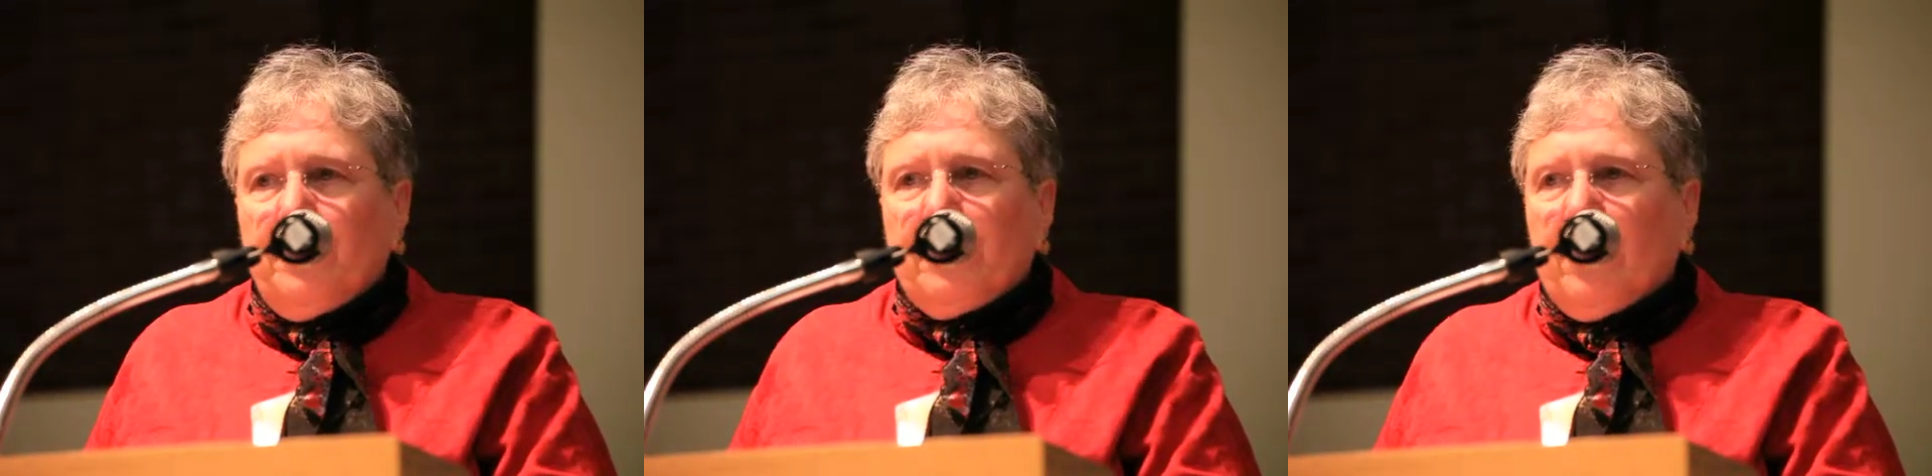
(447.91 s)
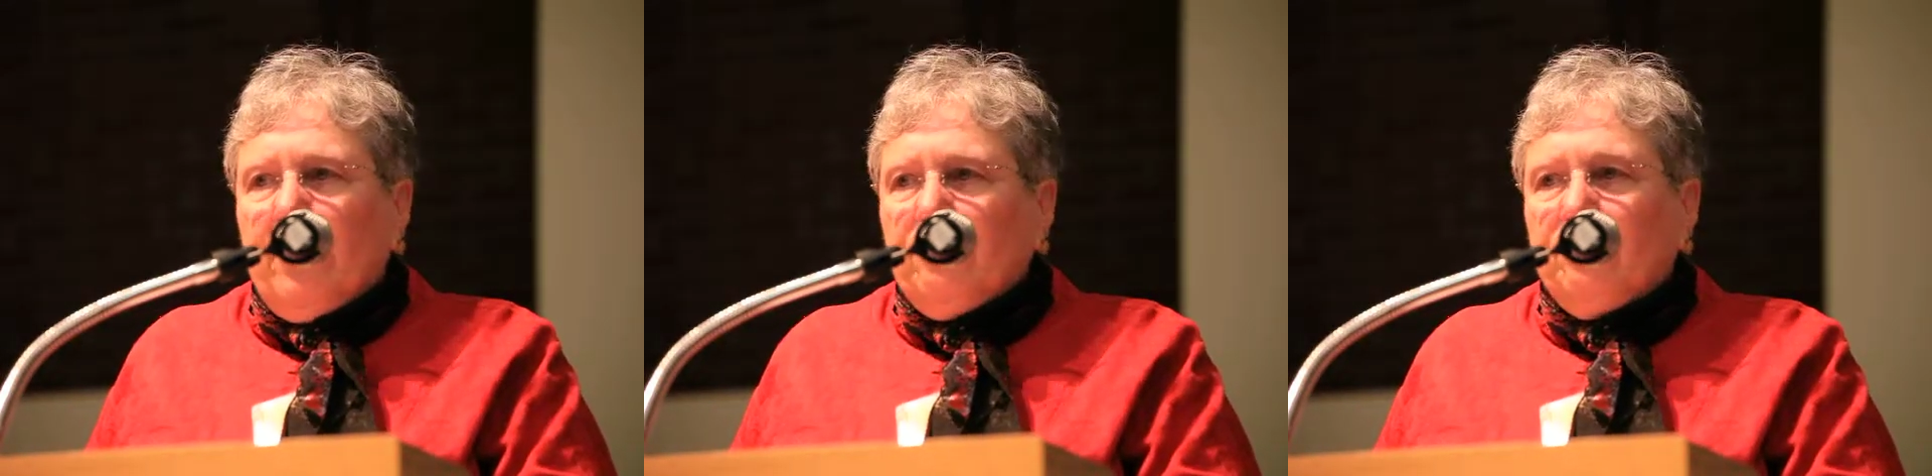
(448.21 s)

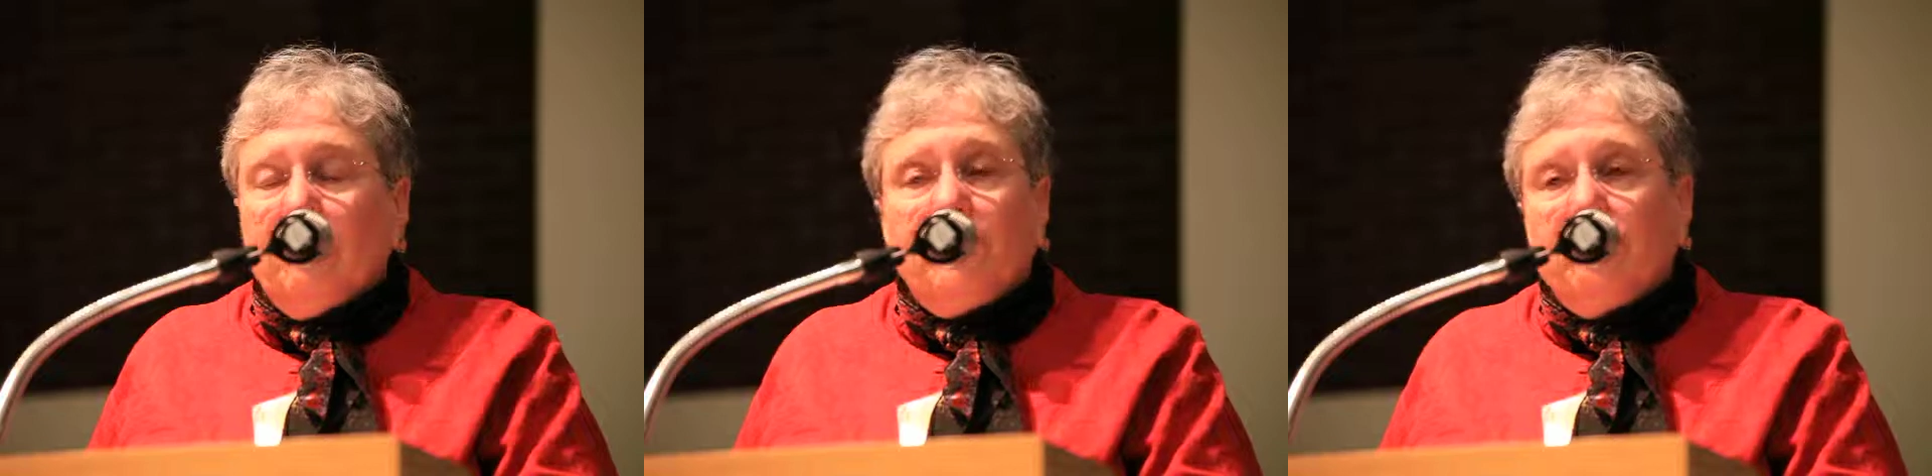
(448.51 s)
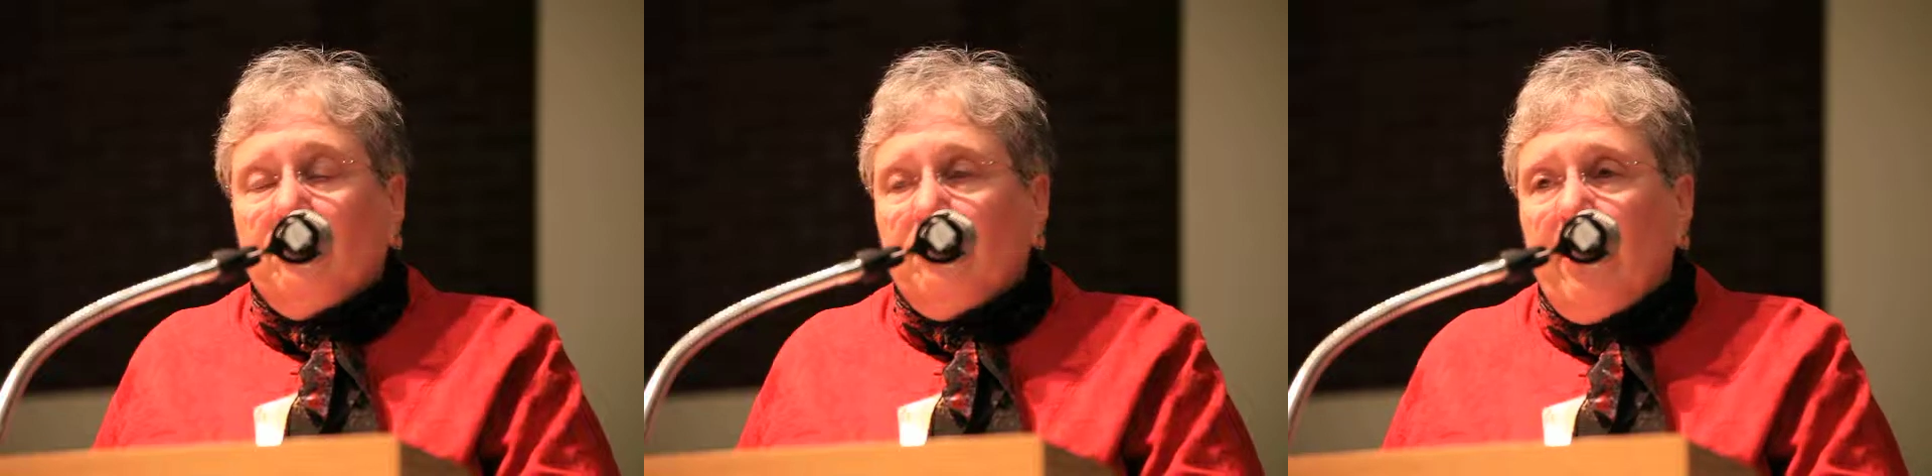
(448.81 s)
because of
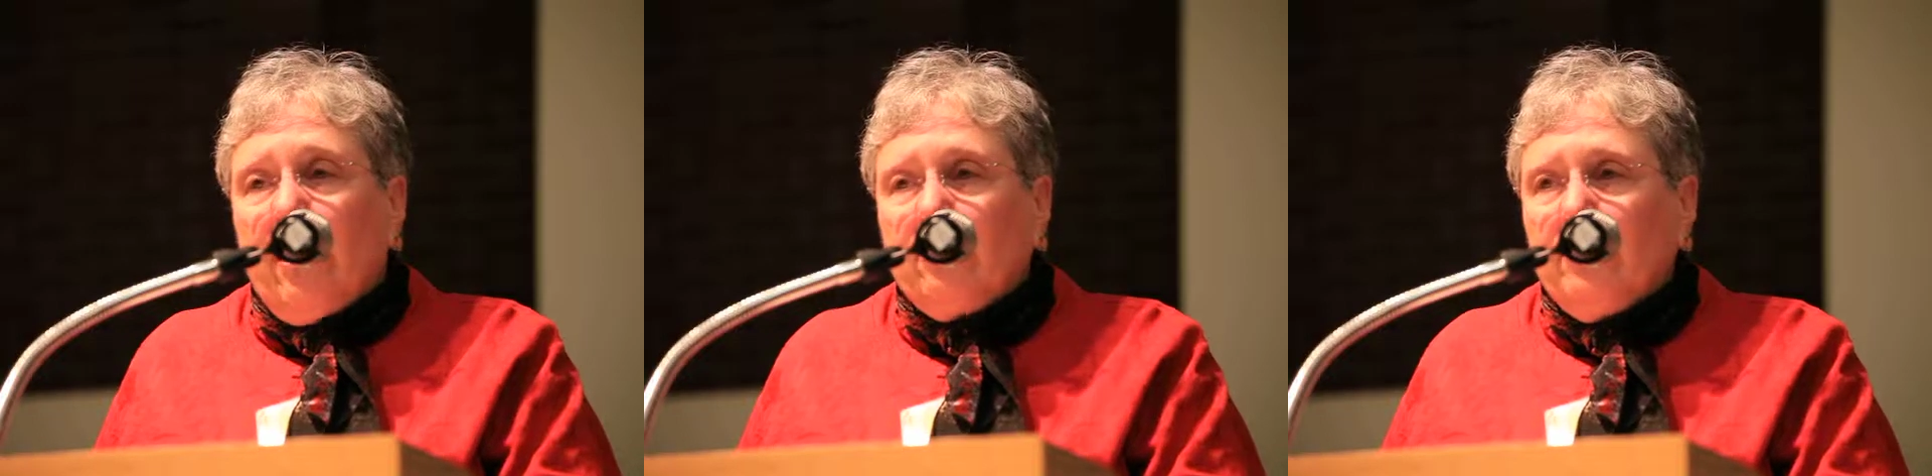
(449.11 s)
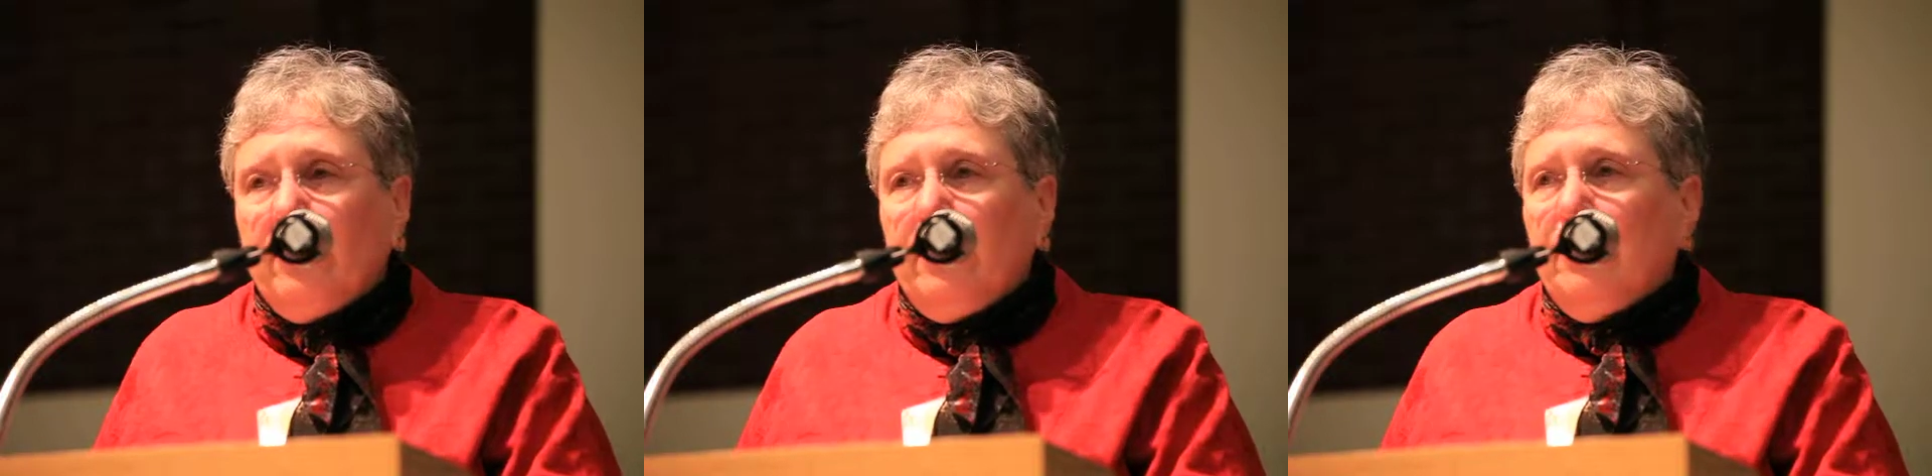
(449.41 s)
his
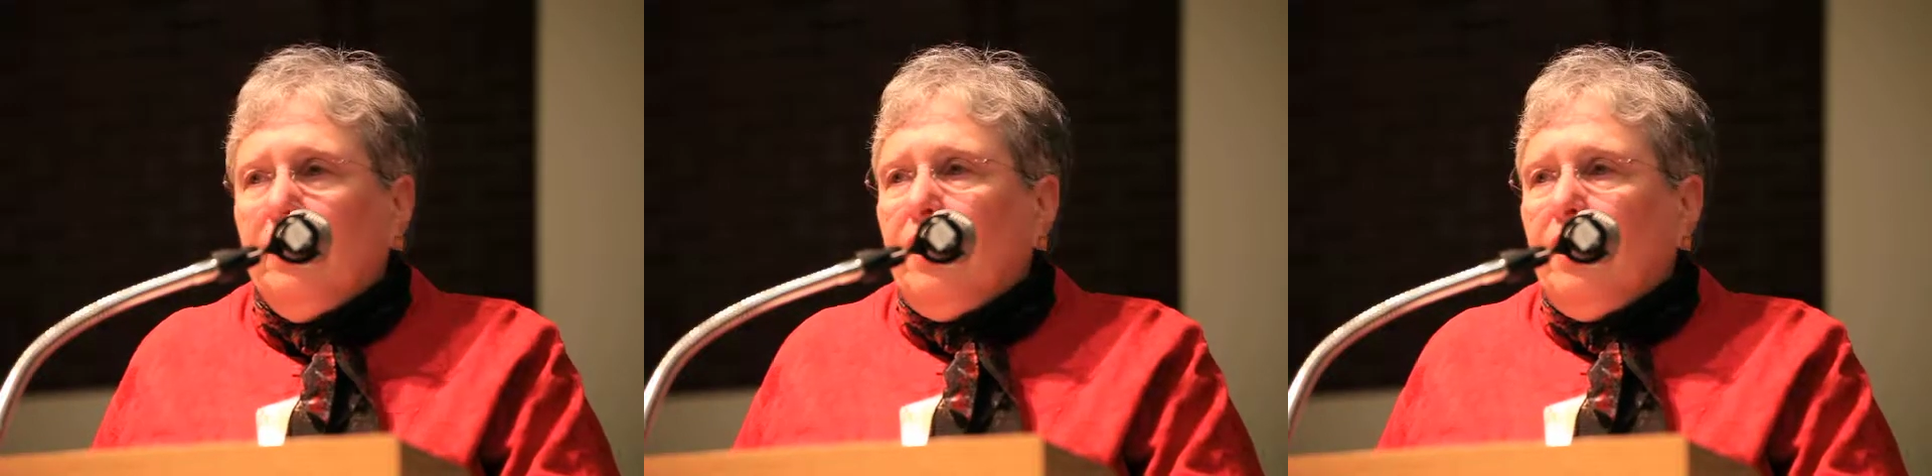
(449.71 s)
integrity,